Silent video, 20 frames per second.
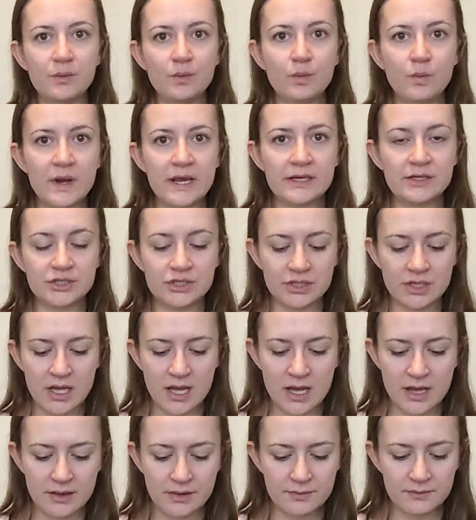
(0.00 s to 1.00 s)
which
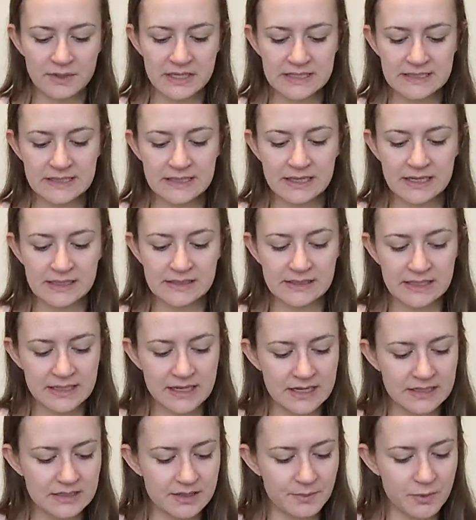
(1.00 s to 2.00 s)
the reason I did
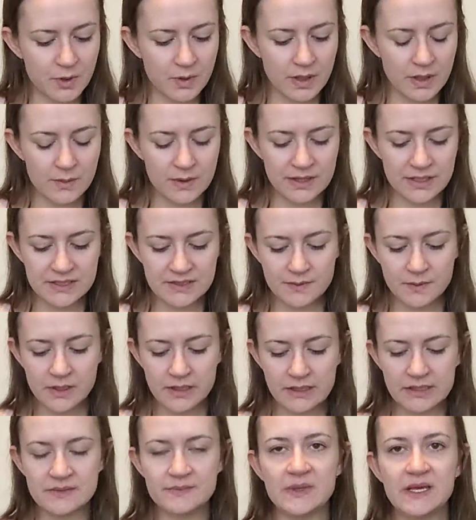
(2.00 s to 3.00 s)
end up going with this
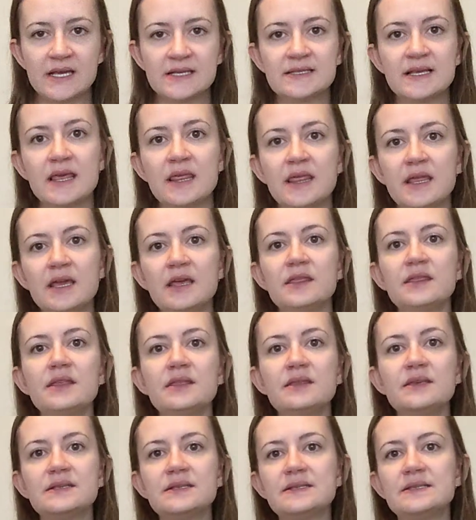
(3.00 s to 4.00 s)
one is because I think
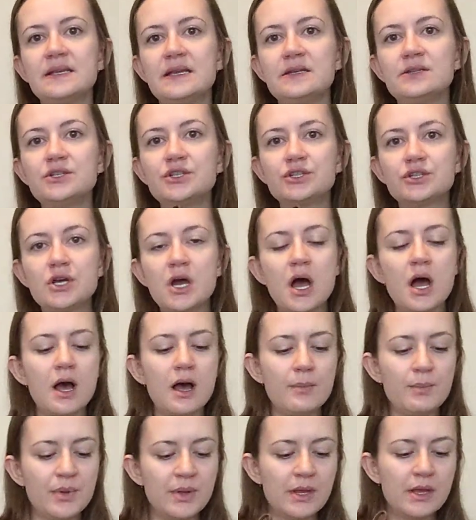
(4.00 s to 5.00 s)
that the cinch
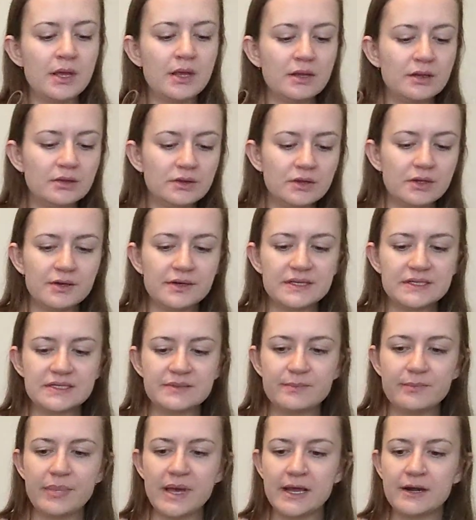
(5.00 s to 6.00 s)
top looks
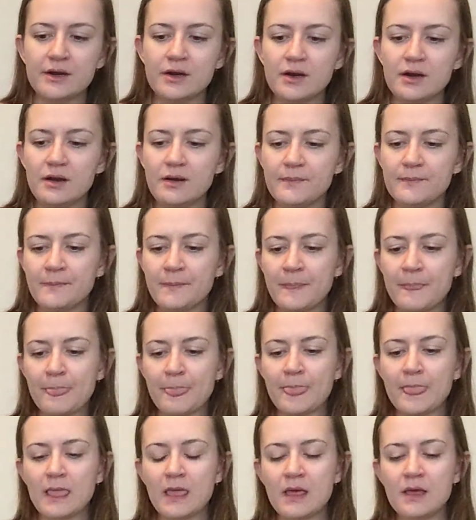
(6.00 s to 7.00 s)
better
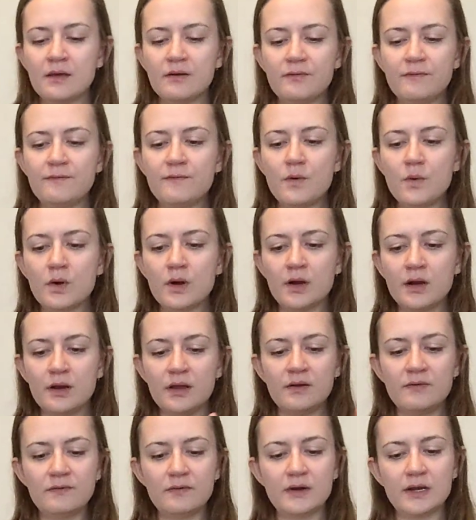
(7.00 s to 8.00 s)
for
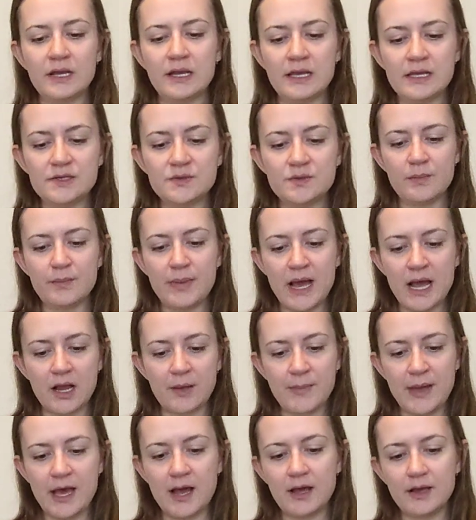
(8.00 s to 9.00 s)
converting it a
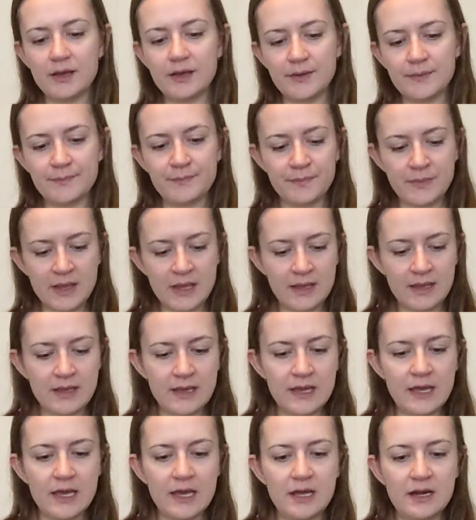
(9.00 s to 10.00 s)
backpack.
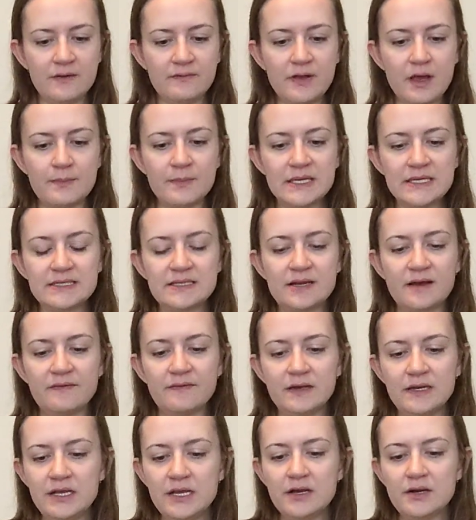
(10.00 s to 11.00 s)
And I've got my stuff
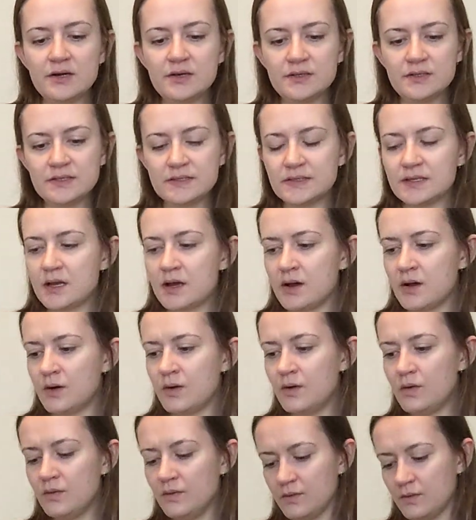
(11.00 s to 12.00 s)
in here,
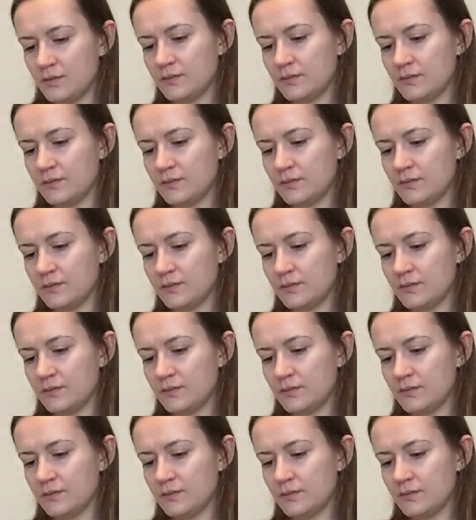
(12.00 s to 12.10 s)
so